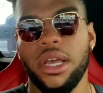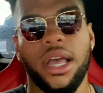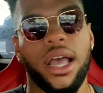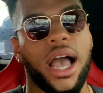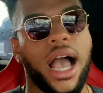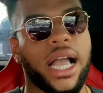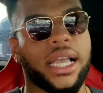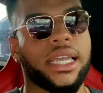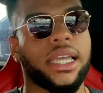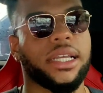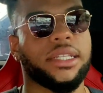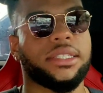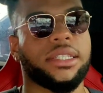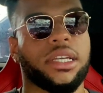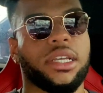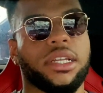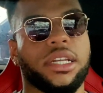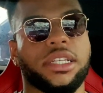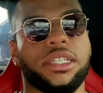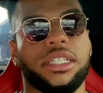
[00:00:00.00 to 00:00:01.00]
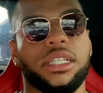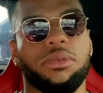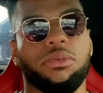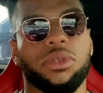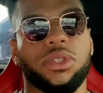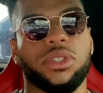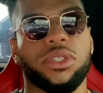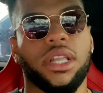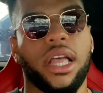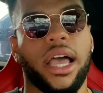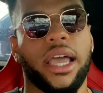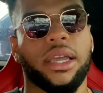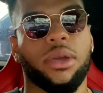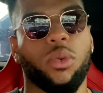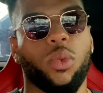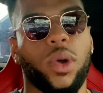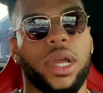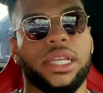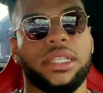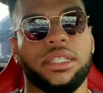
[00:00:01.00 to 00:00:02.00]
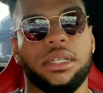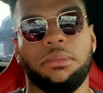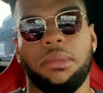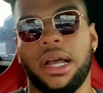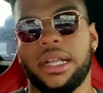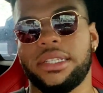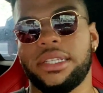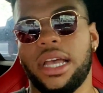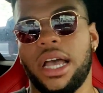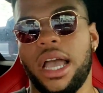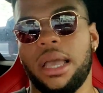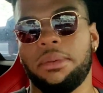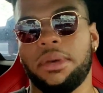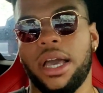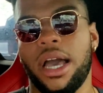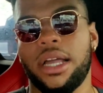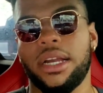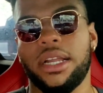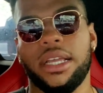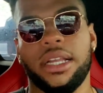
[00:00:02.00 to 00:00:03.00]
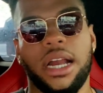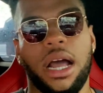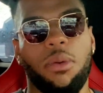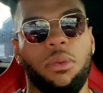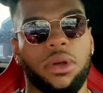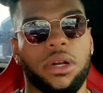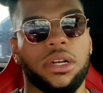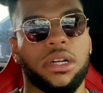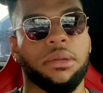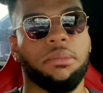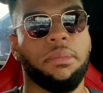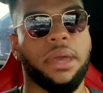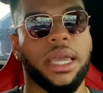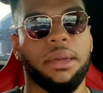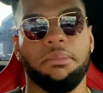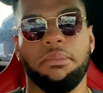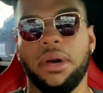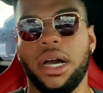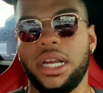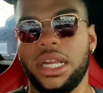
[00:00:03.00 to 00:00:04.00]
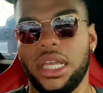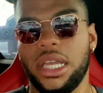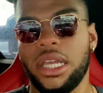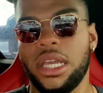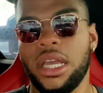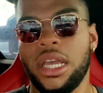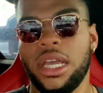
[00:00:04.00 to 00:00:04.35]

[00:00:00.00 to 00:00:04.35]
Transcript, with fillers: I can't tell you that she was like wasting my time kind of, and I wanted to make money.